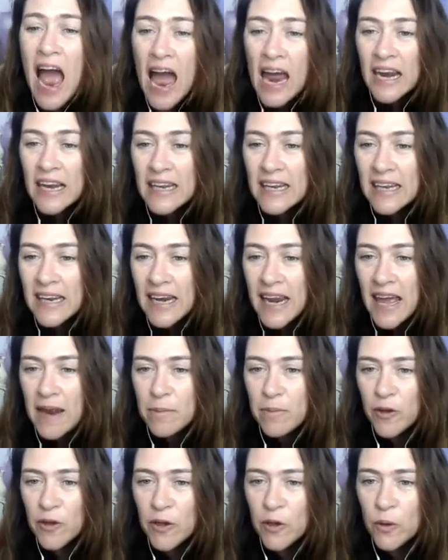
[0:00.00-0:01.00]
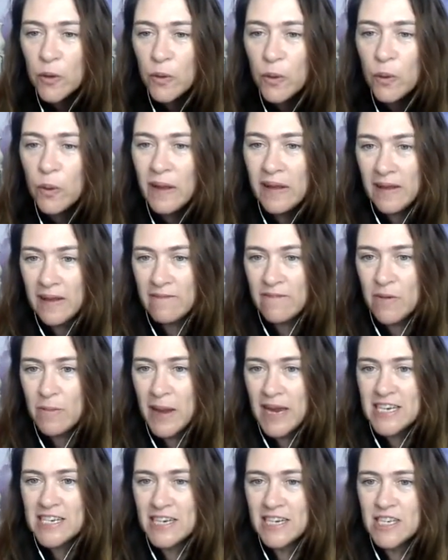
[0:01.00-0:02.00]
Lynette, pretty cool. The
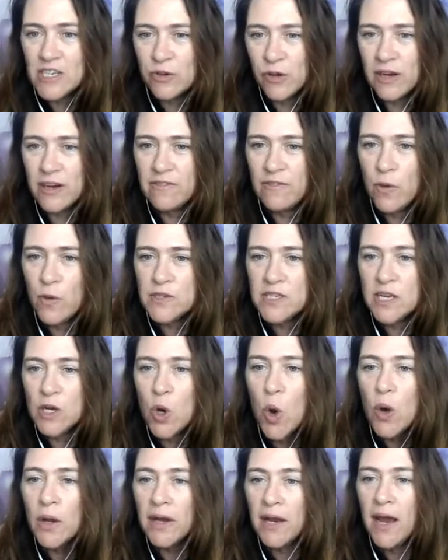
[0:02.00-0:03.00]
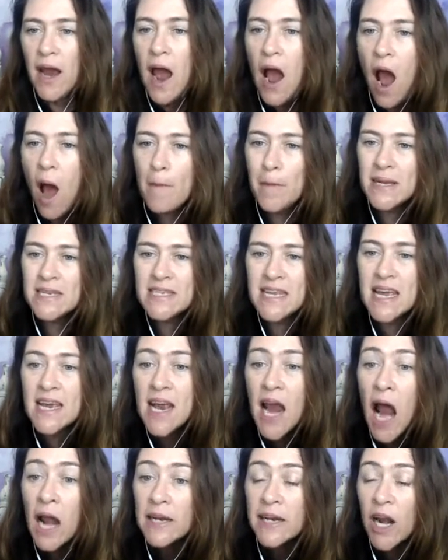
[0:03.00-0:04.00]
information is reinforcing. Courtney, I've been seeing
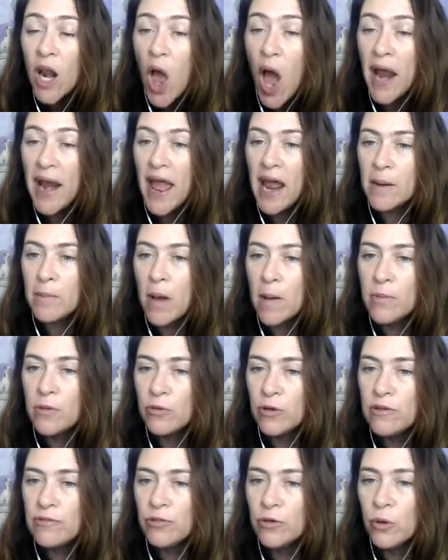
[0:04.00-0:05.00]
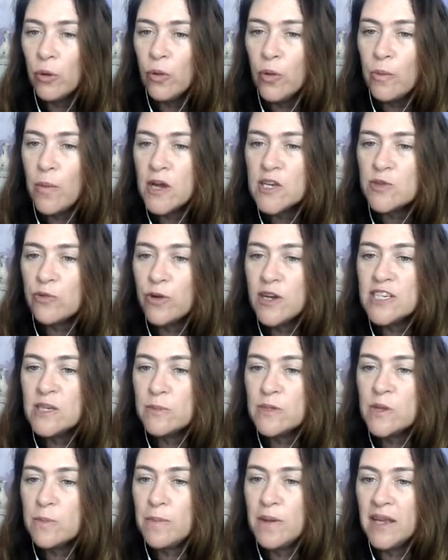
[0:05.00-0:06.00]
coloured light out of my peripheral. The most recent was
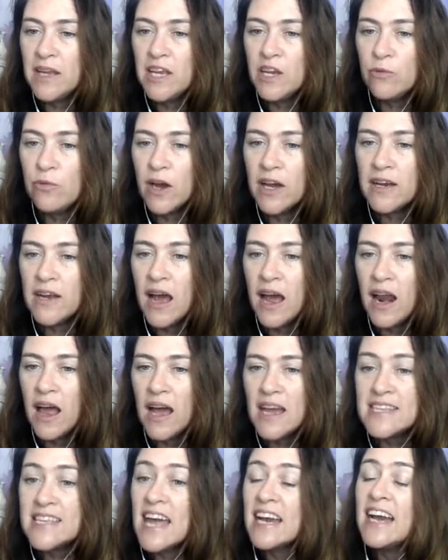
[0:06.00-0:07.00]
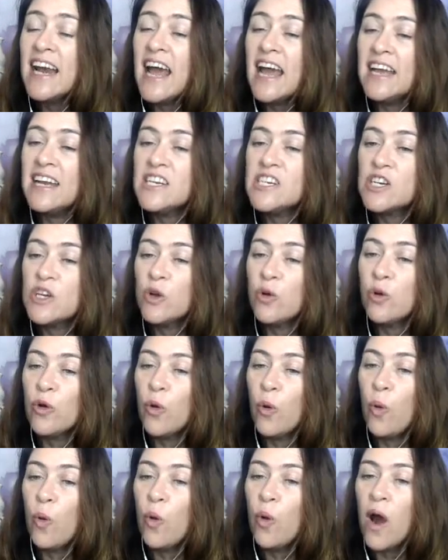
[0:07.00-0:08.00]
a pinky red colour. Is that an angel or an
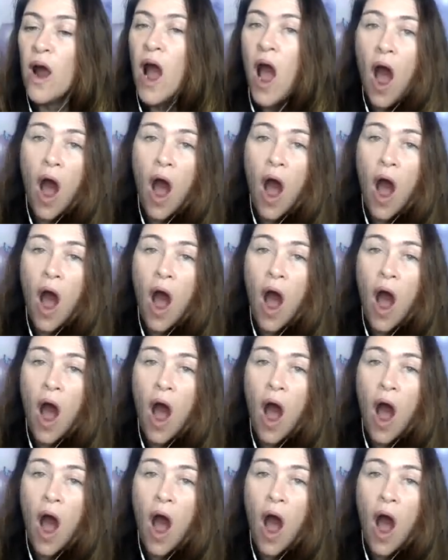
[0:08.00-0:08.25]
aura?